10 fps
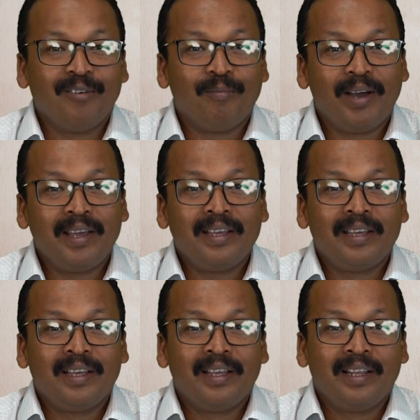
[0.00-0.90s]
By
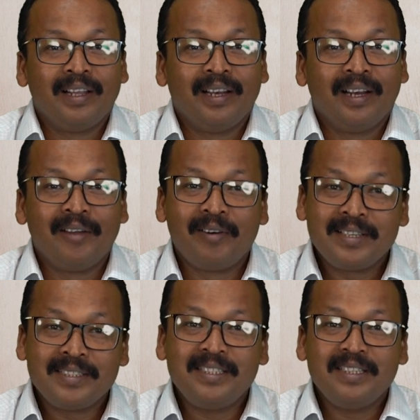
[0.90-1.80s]

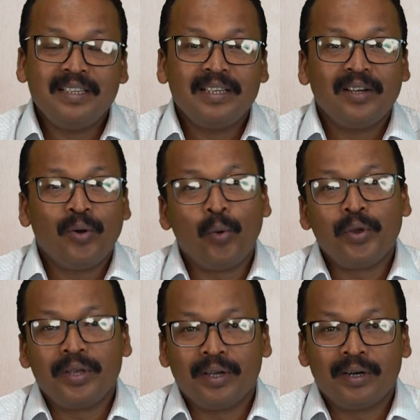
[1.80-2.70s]
leveraging
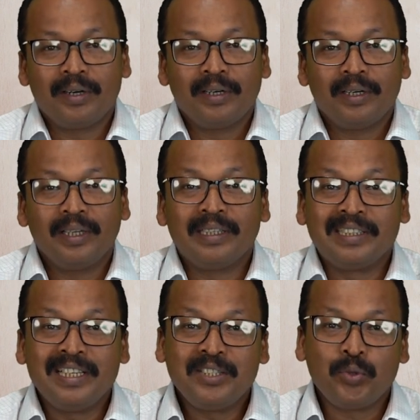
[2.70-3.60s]
OER in
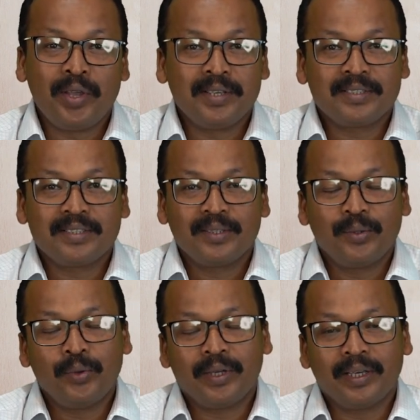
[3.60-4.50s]
these ways,
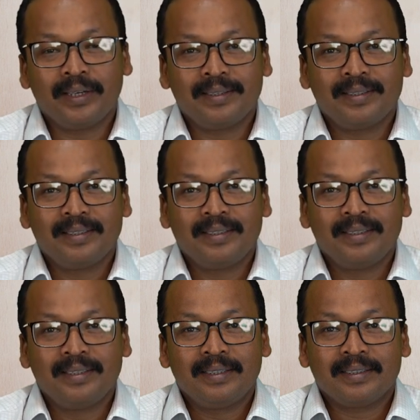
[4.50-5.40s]
we can
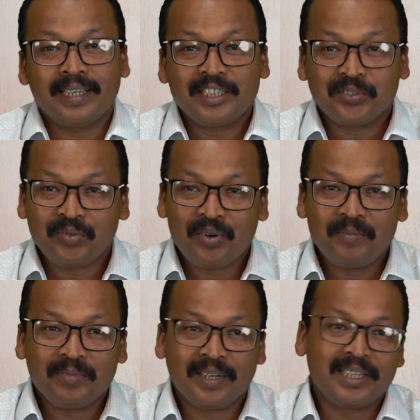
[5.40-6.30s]

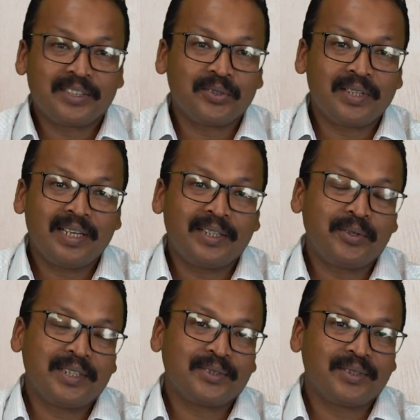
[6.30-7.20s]
transform traditional
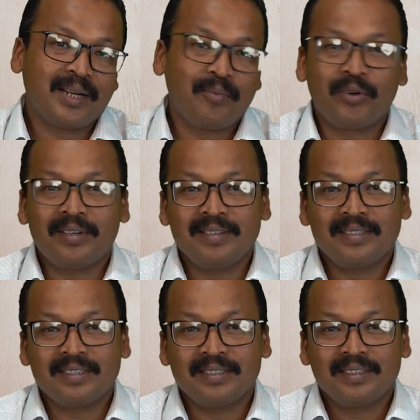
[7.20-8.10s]
educational
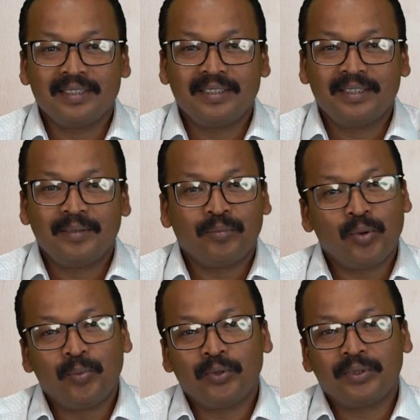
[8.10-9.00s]
models,
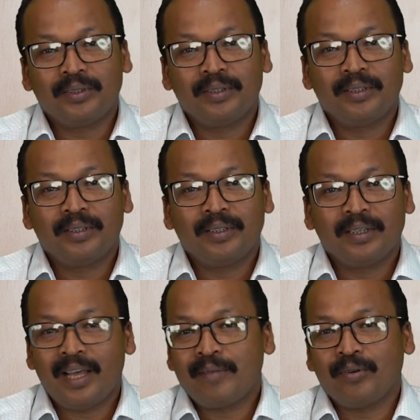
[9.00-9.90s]
promote
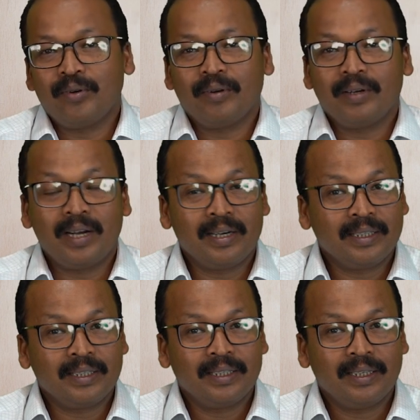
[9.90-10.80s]
lifelong
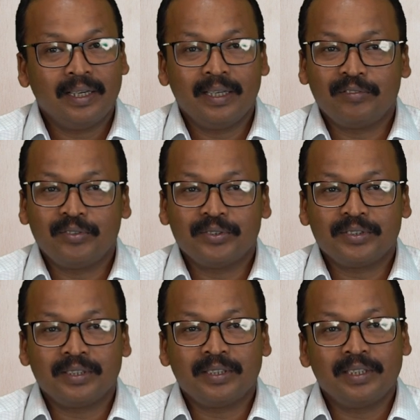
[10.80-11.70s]
learning, and
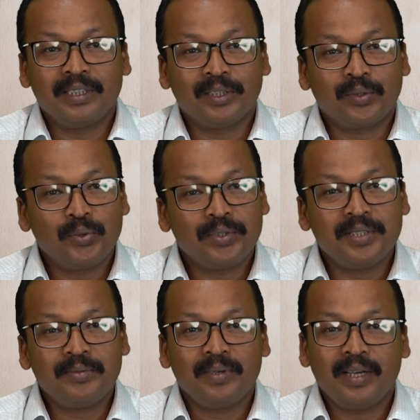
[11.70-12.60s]
foster
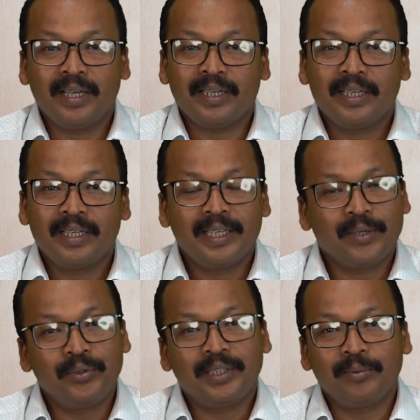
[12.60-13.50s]
inclusive and
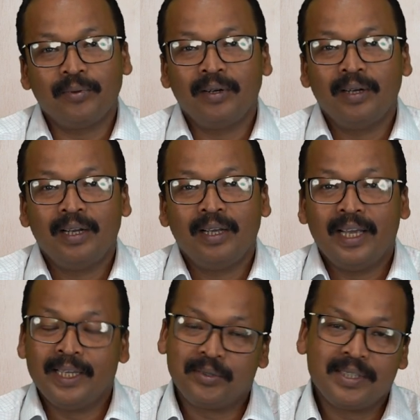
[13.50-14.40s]
equitable
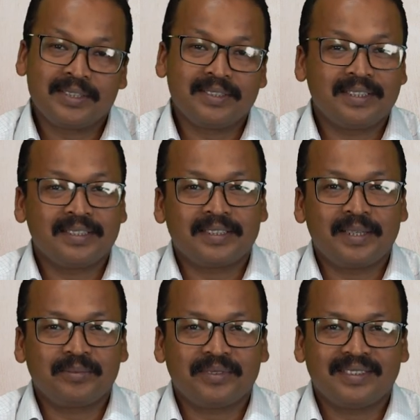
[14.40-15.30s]
education
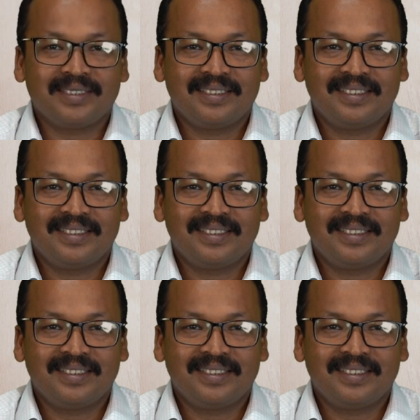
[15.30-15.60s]
systems.